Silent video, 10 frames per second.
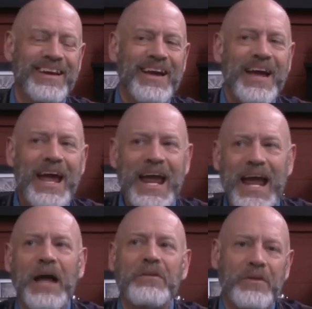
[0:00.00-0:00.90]

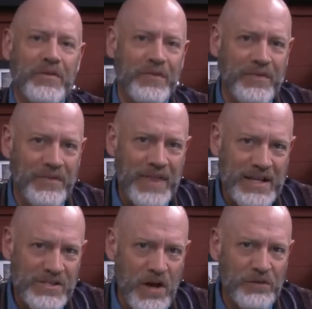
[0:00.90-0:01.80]
And that's
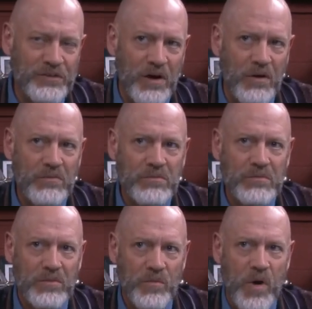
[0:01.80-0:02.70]
also
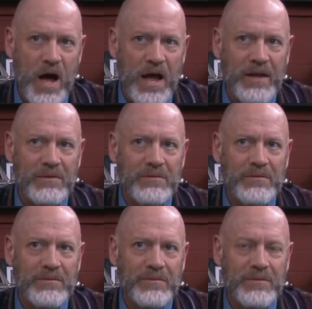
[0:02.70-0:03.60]
why
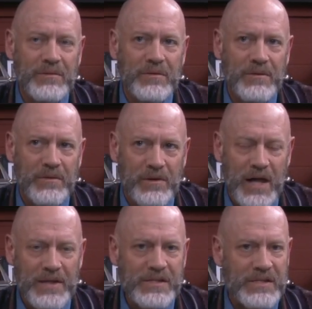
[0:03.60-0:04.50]
a lot of
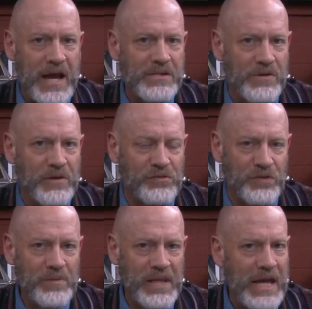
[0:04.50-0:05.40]
these guys are
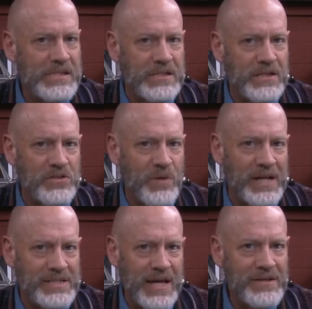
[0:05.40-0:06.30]
extremely hesitant to
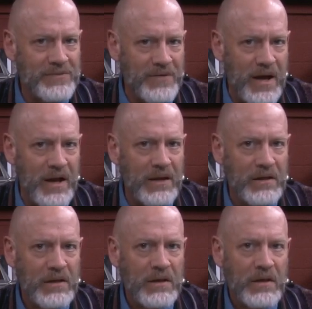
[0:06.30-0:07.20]
identify
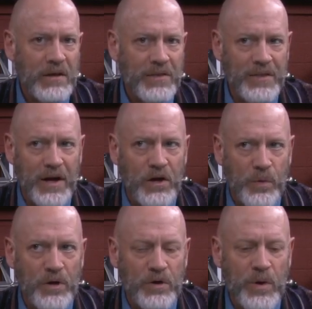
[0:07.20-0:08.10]
their
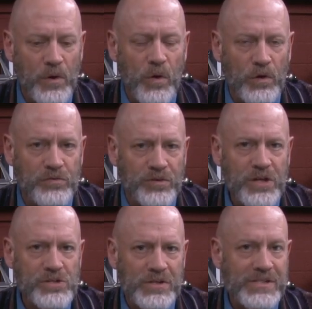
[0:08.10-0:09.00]
quote-unquote oral
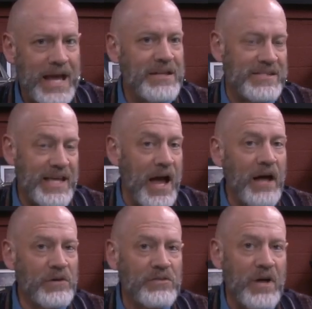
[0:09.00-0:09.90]
traditions as
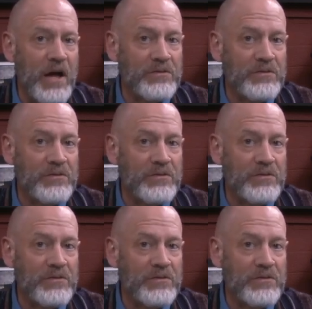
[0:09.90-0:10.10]
theanoustos.